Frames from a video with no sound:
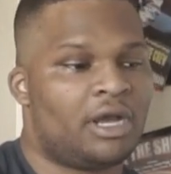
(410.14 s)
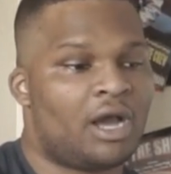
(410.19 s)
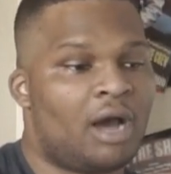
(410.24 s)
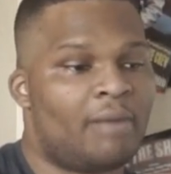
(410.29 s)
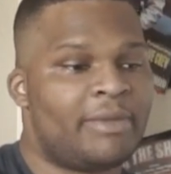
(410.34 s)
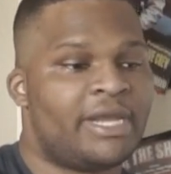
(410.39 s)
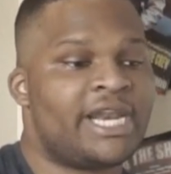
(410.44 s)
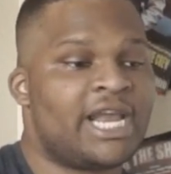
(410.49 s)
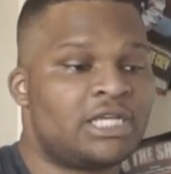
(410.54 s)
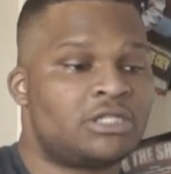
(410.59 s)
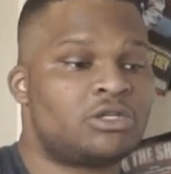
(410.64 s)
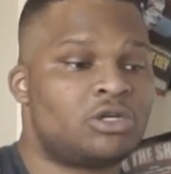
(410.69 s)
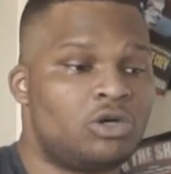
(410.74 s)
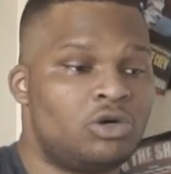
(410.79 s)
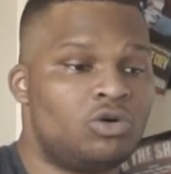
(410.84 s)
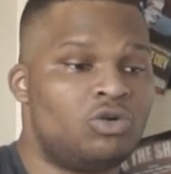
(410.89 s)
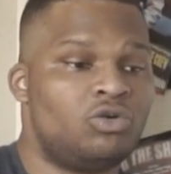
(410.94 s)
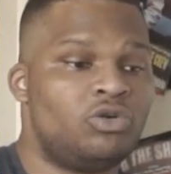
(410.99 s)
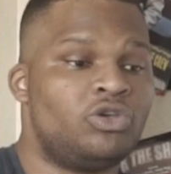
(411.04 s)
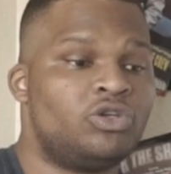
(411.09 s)
I mean, that's
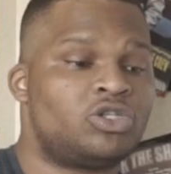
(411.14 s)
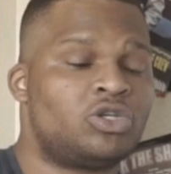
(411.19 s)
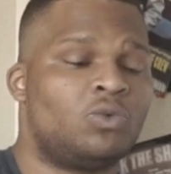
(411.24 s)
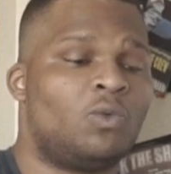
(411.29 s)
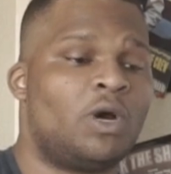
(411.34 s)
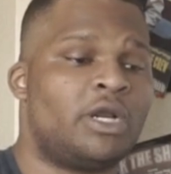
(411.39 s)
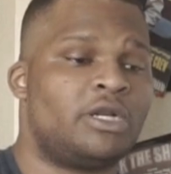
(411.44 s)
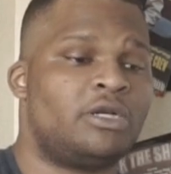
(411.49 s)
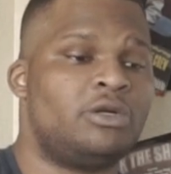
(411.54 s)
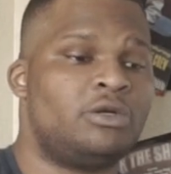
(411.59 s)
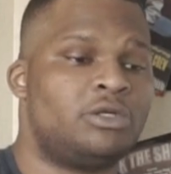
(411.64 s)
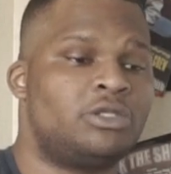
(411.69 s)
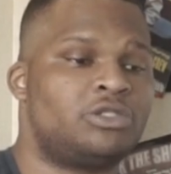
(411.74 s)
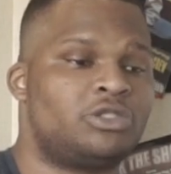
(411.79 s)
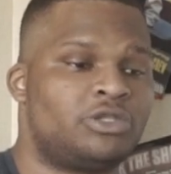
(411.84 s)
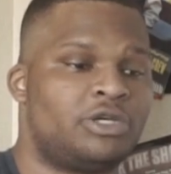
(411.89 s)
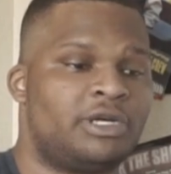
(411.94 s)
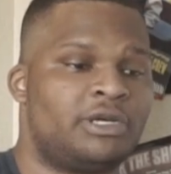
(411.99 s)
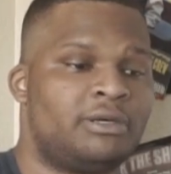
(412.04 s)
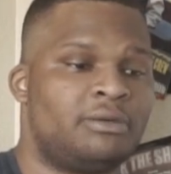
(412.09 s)
cool. You should want to do the
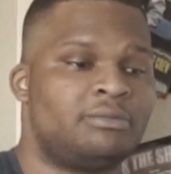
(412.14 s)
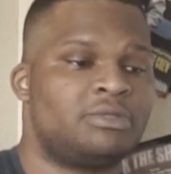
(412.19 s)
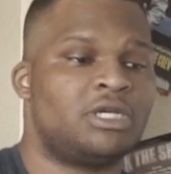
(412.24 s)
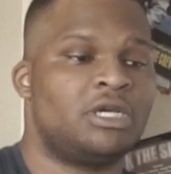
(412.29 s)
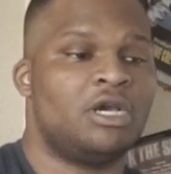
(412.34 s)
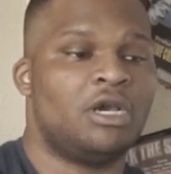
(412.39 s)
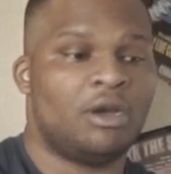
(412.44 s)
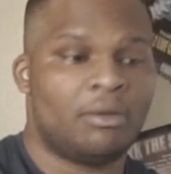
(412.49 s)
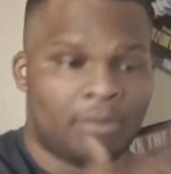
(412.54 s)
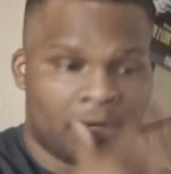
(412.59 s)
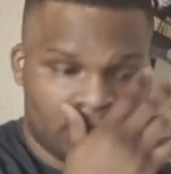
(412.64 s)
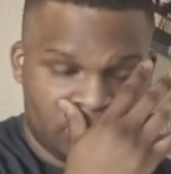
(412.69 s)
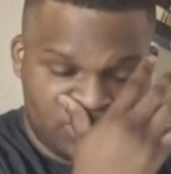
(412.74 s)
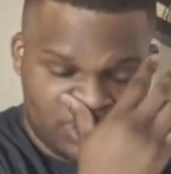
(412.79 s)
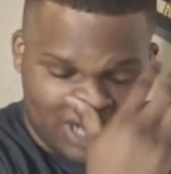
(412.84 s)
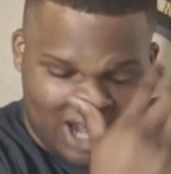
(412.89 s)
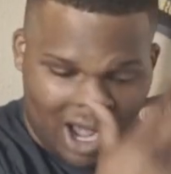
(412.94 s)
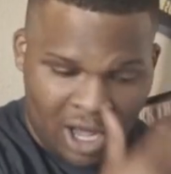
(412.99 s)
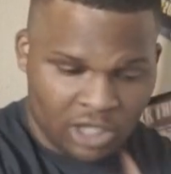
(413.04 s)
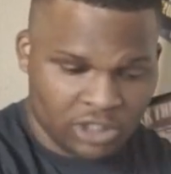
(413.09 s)
streams, but you
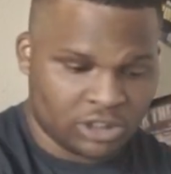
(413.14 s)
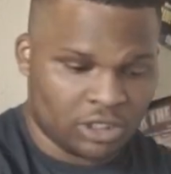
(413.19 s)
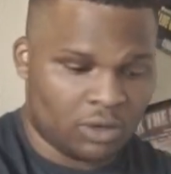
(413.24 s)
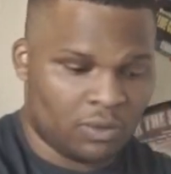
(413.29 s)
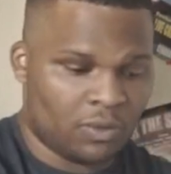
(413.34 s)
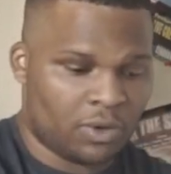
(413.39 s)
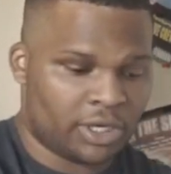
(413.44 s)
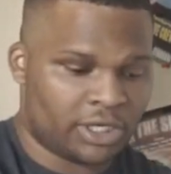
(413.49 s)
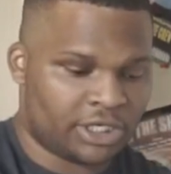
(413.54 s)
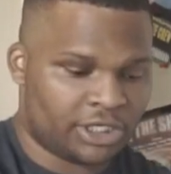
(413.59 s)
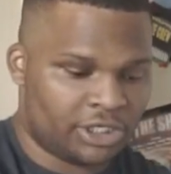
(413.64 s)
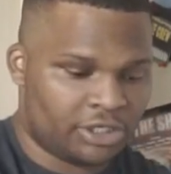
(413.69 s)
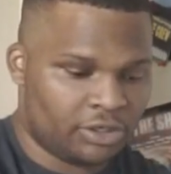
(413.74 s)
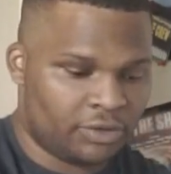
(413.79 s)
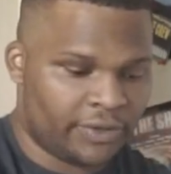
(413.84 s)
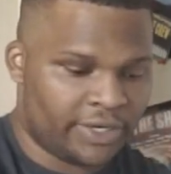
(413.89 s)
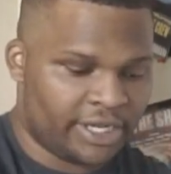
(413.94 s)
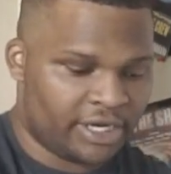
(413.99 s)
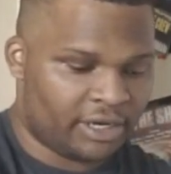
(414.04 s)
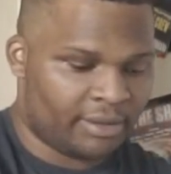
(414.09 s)
should also want to
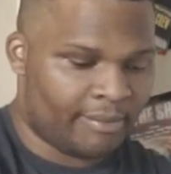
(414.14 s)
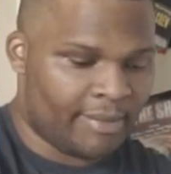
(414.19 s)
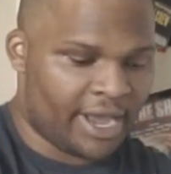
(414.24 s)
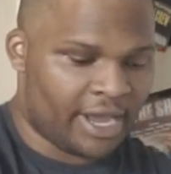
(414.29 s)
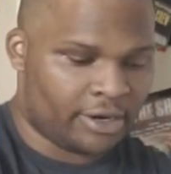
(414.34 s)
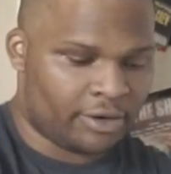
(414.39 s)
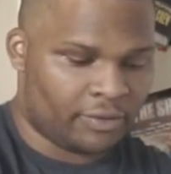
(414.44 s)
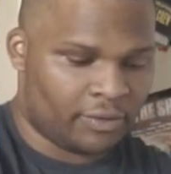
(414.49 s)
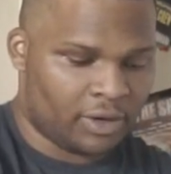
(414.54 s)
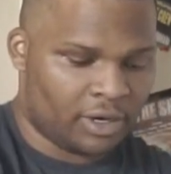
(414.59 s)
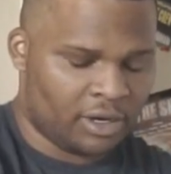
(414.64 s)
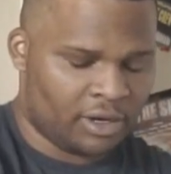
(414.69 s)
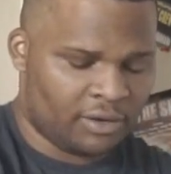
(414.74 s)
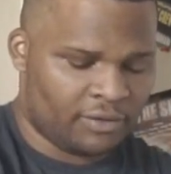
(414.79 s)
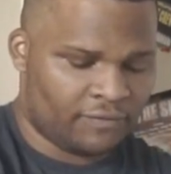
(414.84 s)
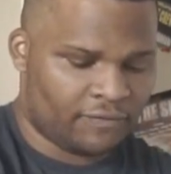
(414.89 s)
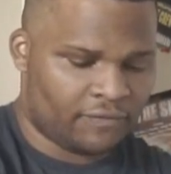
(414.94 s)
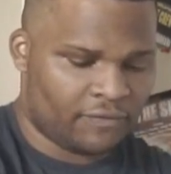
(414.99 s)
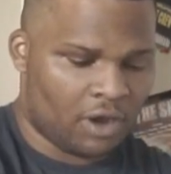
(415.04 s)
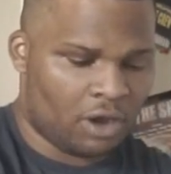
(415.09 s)
do it in a manner
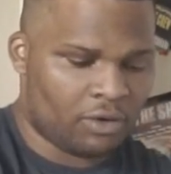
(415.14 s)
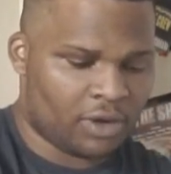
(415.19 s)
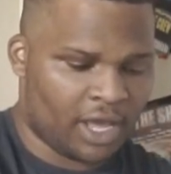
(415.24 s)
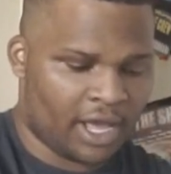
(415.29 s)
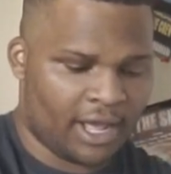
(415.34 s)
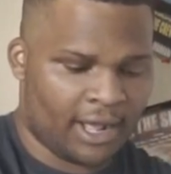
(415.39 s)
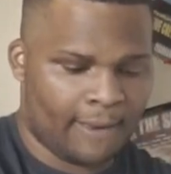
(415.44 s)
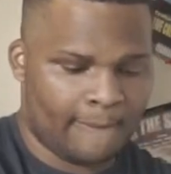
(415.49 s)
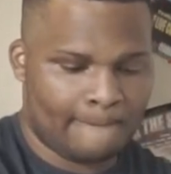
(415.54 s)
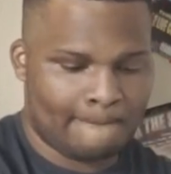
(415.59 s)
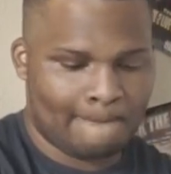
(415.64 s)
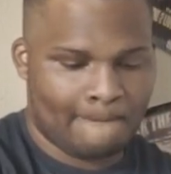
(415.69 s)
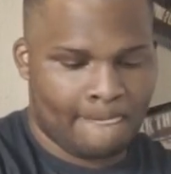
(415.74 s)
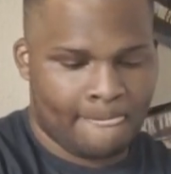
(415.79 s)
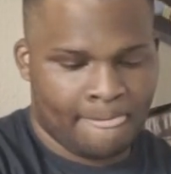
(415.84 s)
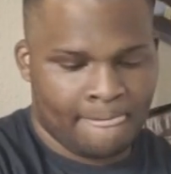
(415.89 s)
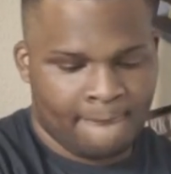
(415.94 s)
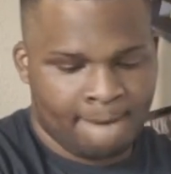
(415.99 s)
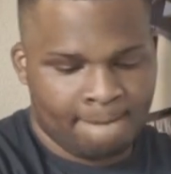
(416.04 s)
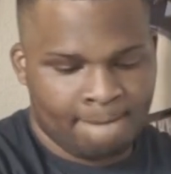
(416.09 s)
of, okay,
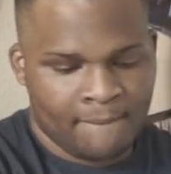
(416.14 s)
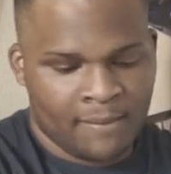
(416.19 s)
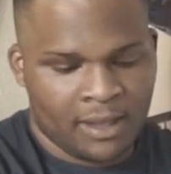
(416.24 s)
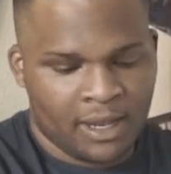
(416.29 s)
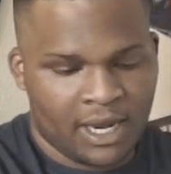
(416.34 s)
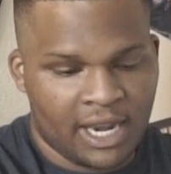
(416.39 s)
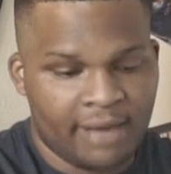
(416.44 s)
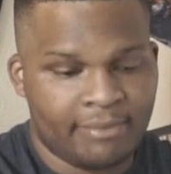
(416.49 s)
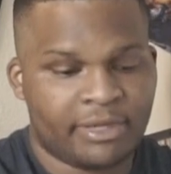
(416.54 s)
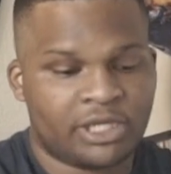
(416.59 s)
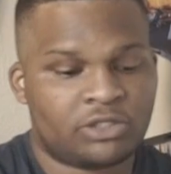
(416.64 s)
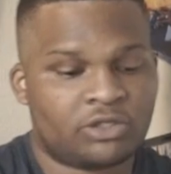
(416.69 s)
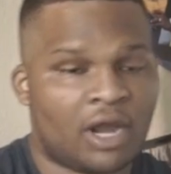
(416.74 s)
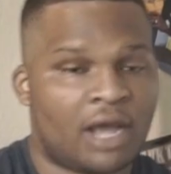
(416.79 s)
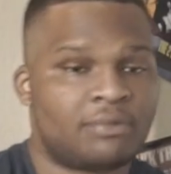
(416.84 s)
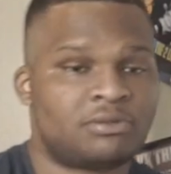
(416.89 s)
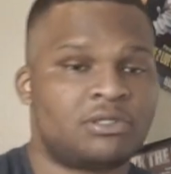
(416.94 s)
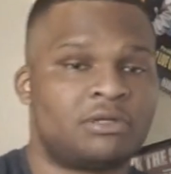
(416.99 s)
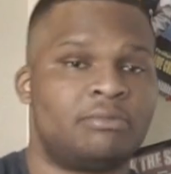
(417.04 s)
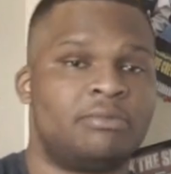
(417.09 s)
let me
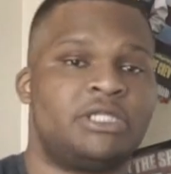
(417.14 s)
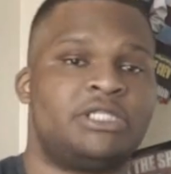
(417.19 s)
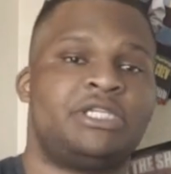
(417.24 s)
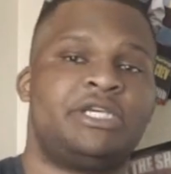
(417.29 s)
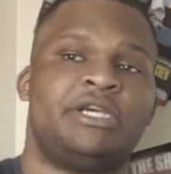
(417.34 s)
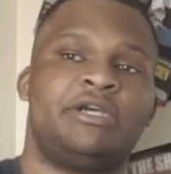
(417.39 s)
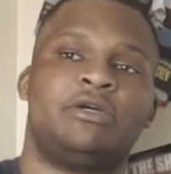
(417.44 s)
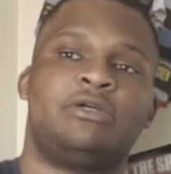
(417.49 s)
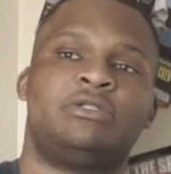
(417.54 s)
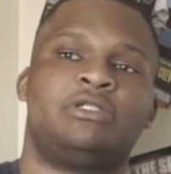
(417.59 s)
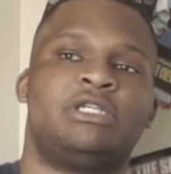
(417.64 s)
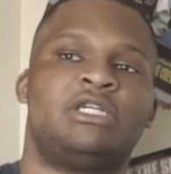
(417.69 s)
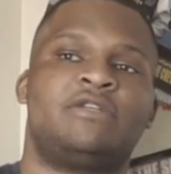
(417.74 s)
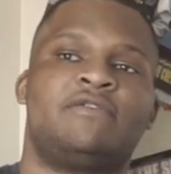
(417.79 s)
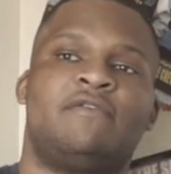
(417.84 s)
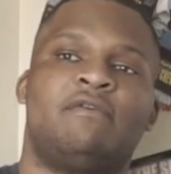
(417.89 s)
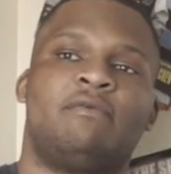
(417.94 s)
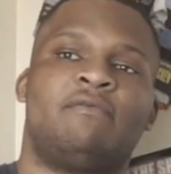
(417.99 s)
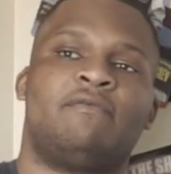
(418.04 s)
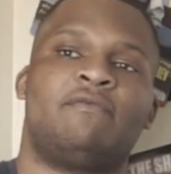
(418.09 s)
drop some material
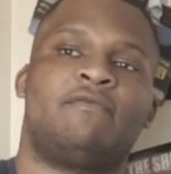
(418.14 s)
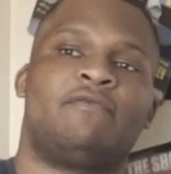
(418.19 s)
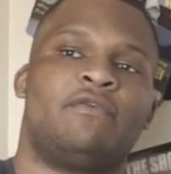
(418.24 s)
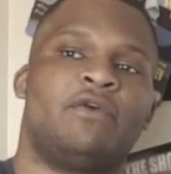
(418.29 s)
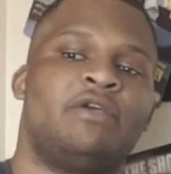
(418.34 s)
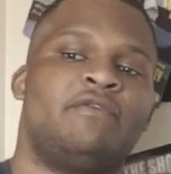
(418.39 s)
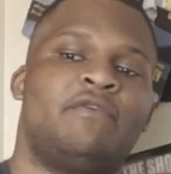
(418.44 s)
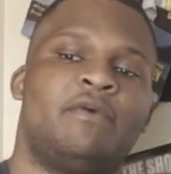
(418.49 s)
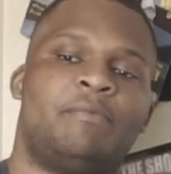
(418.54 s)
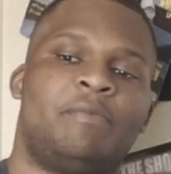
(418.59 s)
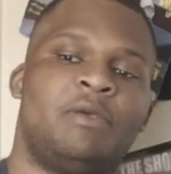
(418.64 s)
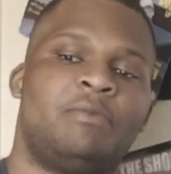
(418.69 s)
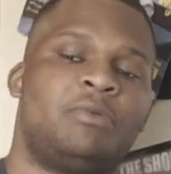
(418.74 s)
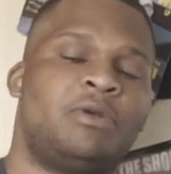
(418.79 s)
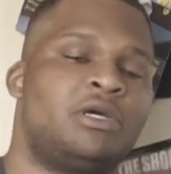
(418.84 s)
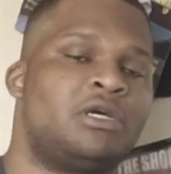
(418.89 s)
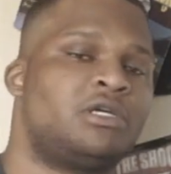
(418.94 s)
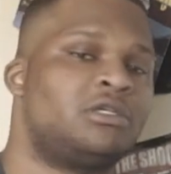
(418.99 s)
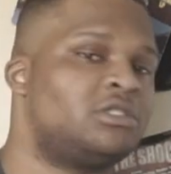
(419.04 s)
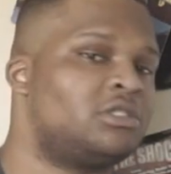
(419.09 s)
just for free for
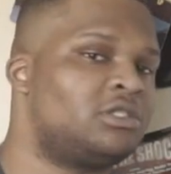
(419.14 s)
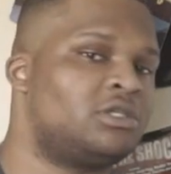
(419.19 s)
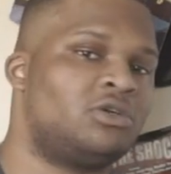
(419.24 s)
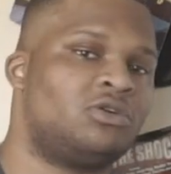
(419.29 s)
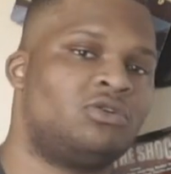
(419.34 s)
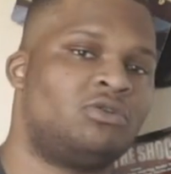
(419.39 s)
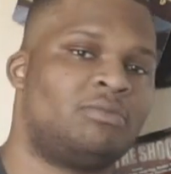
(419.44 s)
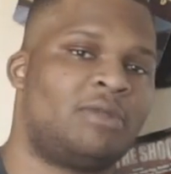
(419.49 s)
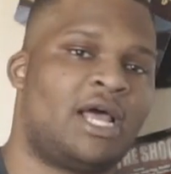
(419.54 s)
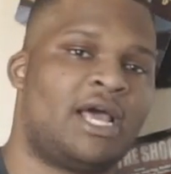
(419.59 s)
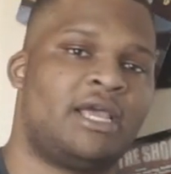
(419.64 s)
people to consume.